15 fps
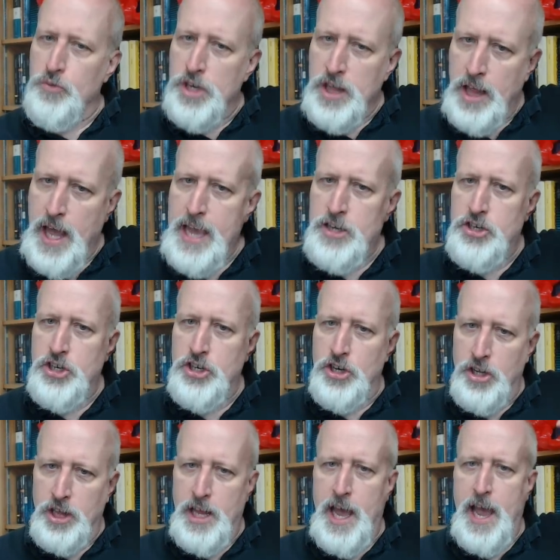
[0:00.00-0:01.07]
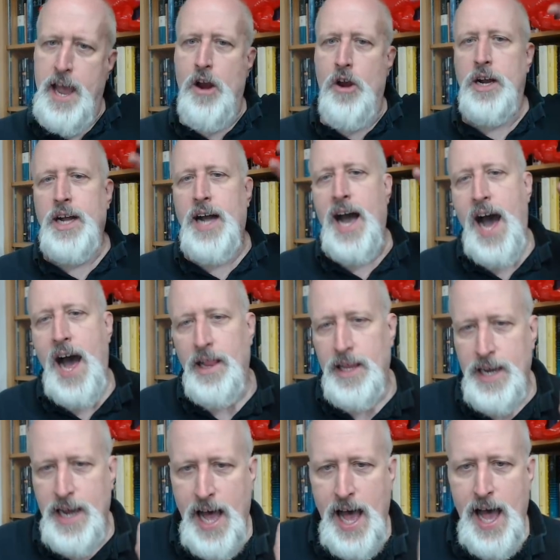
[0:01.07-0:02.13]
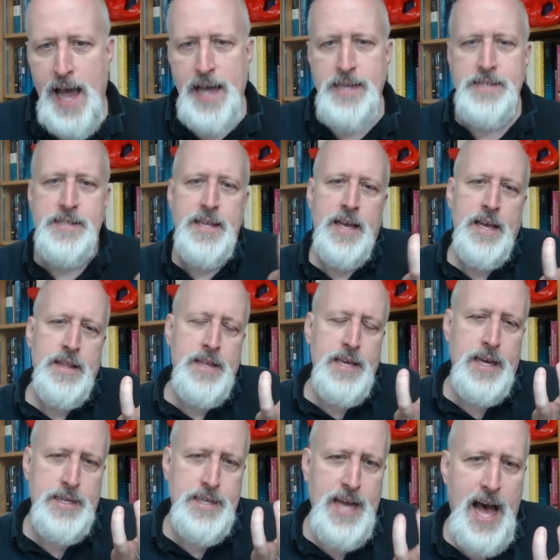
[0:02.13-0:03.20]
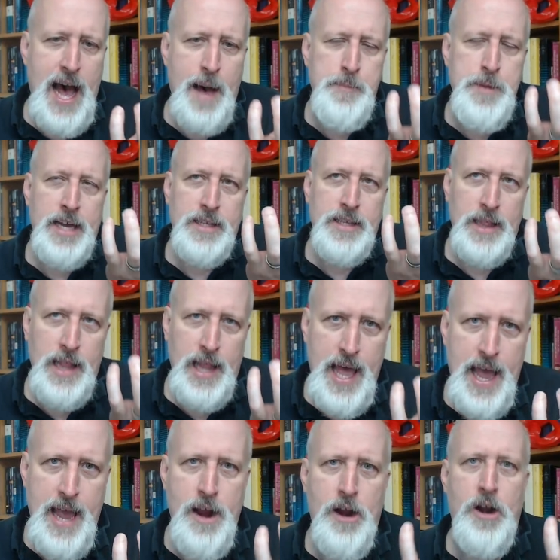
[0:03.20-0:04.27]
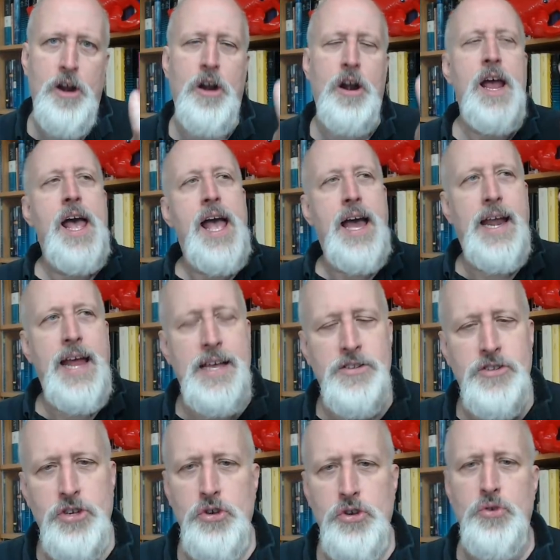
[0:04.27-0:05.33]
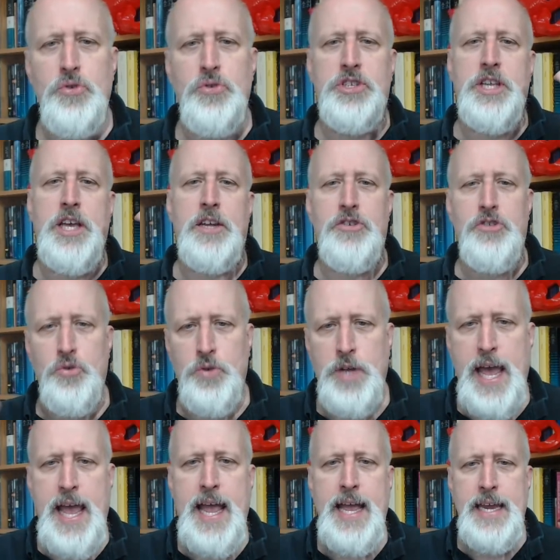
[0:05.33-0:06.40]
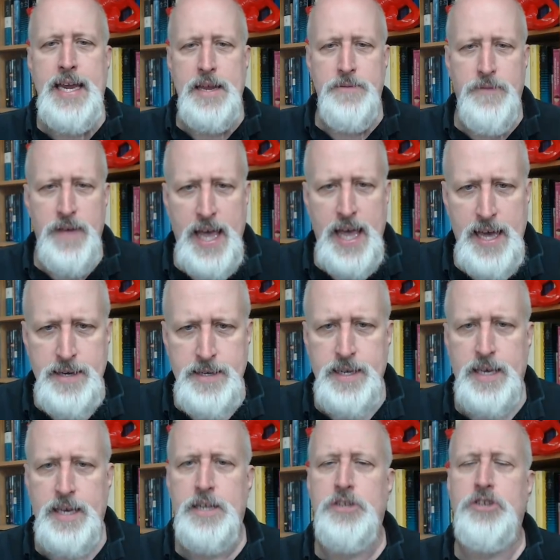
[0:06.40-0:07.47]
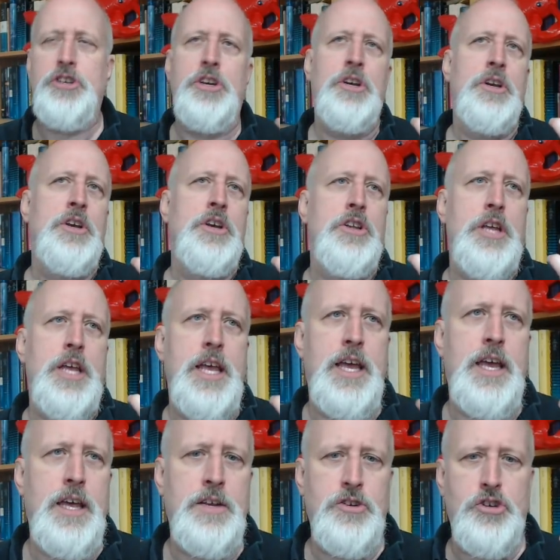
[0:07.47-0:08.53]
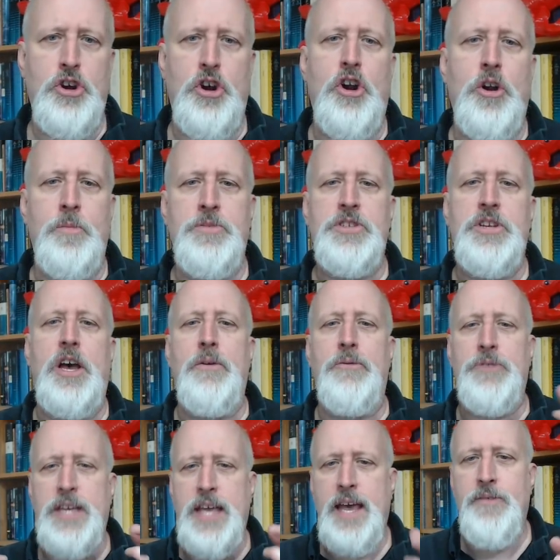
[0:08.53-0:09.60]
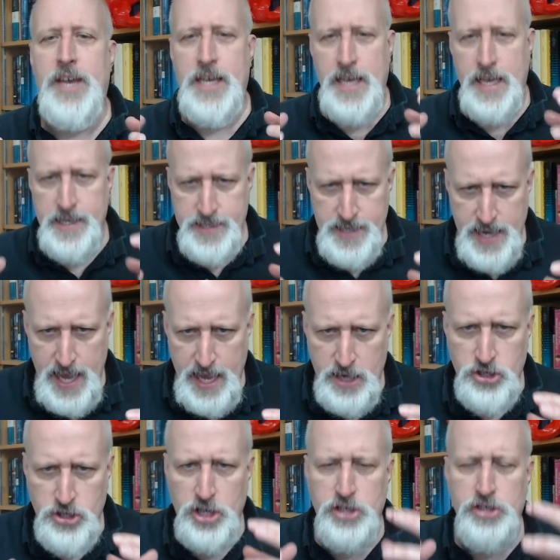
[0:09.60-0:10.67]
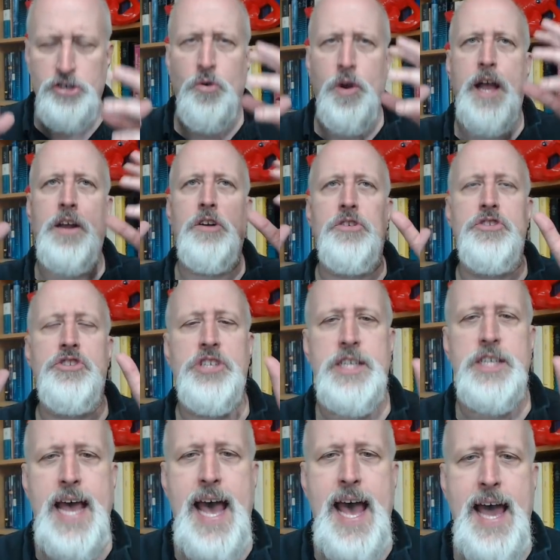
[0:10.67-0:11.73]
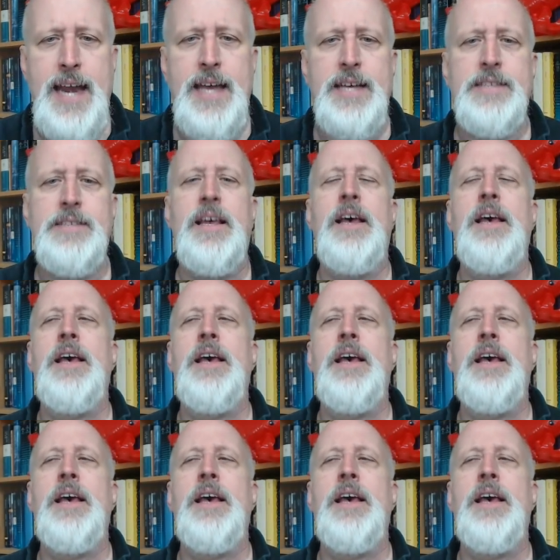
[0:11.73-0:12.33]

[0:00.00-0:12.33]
relational layer colonized the atomic layer and has used it to gain advantage in terms of giving his nation greater status,